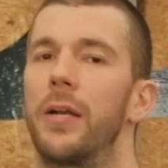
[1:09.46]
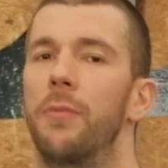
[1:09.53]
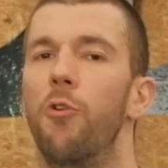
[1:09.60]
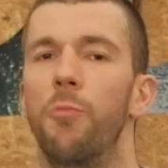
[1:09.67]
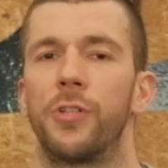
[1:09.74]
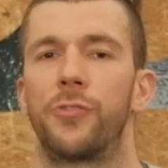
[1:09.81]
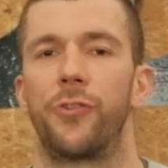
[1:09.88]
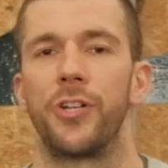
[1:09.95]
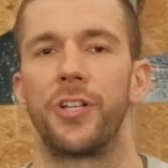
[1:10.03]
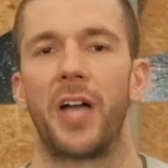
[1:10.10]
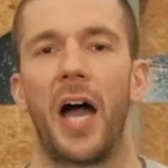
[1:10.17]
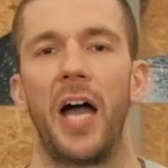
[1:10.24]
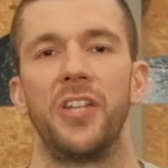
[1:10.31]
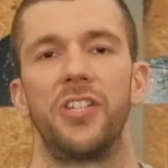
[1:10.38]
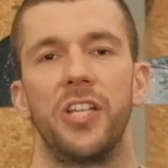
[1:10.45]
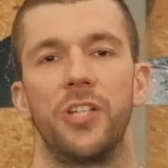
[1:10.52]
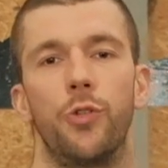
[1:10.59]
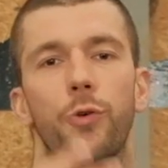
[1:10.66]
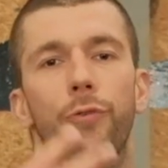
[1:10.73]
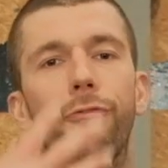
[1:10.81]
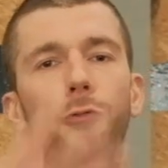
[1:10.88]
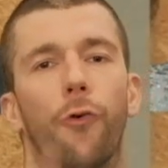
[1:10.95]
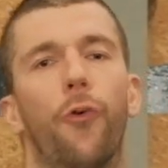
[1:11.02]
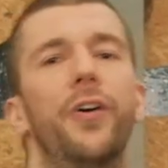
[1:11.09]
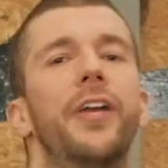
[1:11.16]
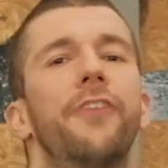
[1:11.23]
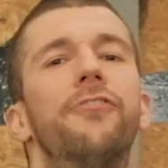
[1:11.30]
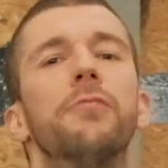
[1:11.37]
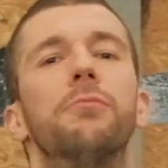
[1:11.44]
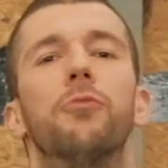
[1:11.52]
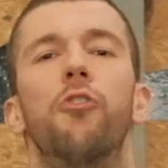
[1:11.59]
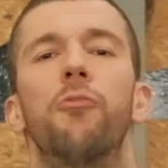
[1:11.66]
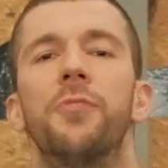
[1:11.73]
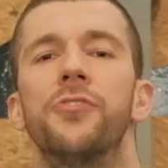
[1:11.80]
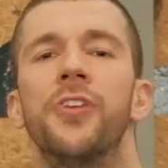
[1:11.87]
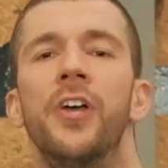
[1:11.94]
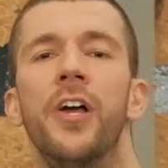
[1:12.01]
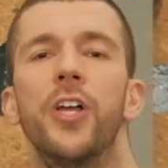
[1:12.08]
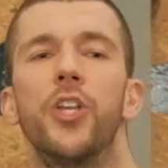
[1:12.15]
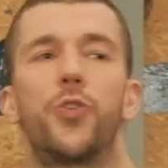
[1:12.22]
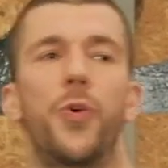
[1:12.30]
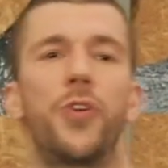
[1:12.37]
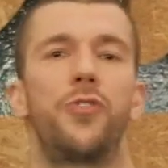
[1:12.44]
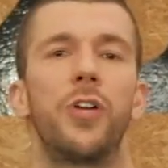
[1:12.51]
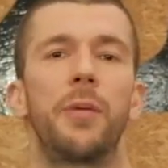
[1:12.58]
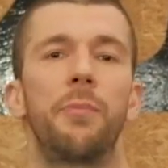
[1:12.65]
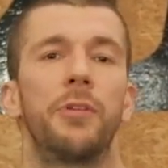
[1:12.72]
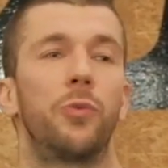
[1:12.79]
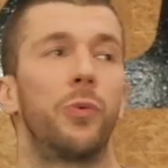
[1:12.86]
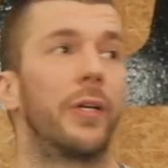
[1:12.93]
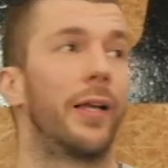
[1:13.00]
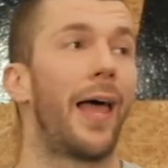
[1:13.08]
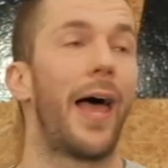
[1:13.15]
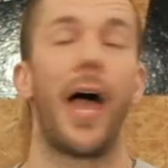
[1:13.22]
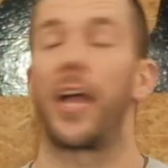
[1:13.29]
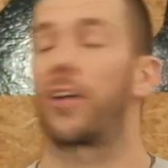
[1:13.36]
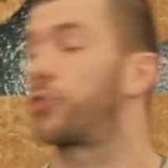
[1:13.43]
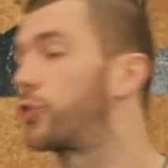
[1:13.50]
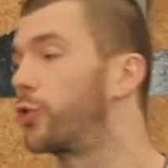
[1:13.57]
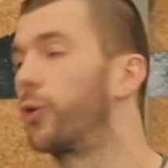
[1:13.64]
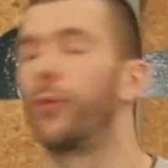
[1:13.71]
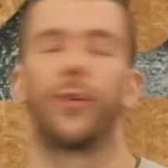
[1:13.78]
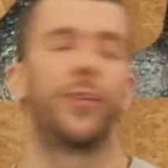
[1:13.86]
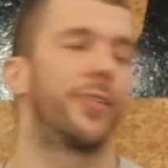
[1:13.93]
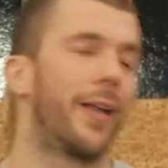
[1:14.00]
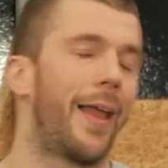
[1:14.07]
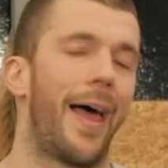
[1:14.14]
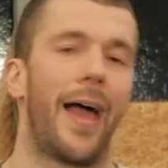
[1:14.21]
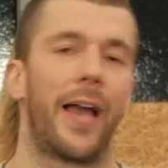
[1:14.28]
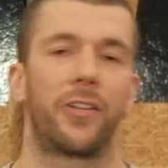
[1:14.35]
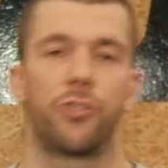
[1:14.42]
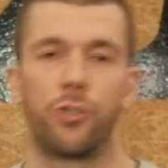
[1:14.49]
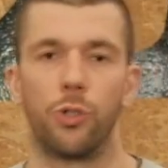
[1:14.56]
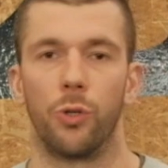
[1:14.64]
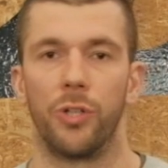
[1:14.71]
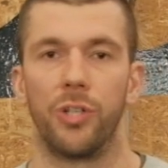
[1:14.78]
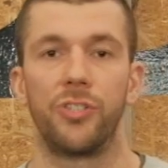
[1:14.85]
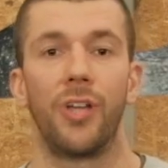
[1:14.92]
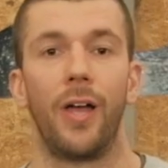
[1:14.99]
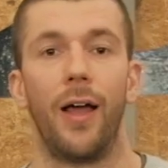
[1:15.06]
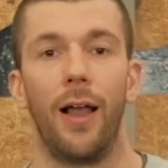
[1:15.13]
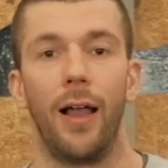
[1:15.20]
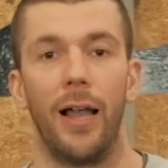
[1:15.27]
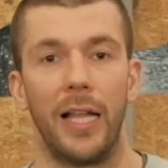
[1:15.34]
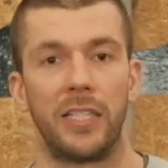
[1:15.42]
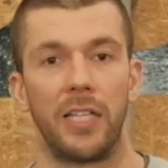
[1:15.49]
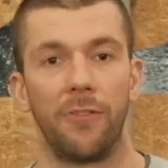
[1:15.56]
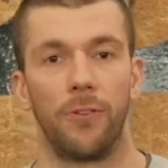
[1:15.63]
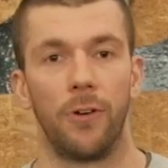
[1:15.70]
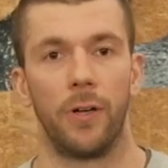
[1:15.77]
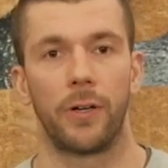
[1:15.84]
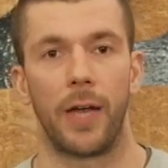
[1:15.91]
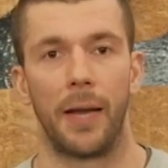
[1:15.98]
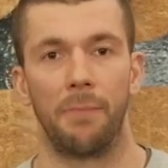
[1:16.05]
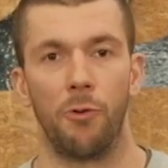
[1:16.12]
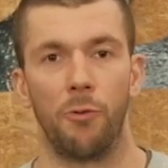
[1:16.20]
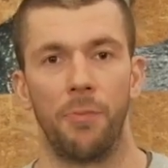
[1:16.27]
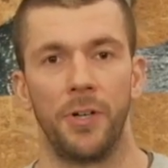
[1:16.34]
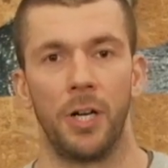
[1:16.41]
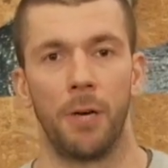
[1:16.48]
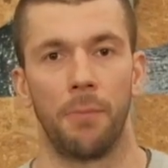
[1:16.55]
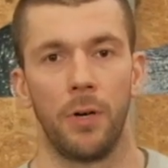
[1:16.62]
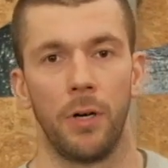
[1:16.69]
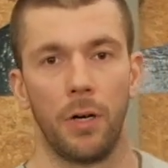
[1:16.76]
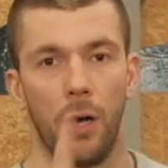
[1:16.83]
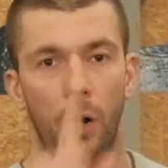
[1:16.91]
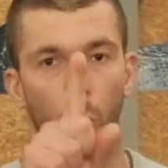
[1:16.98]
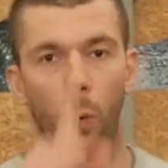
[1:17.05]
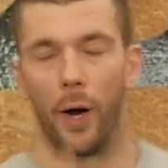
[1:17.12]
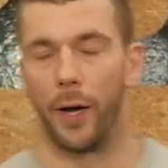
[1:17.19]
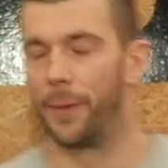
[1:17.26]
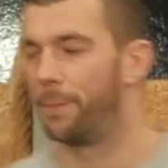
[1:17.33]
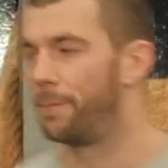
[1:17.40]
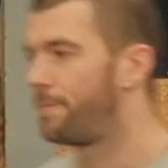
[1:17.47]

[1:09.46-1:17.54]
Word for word: the movements for you guys, is do four different movements, switching between legs, shoulders, legs, shoulders. Let's have a look at movement number one.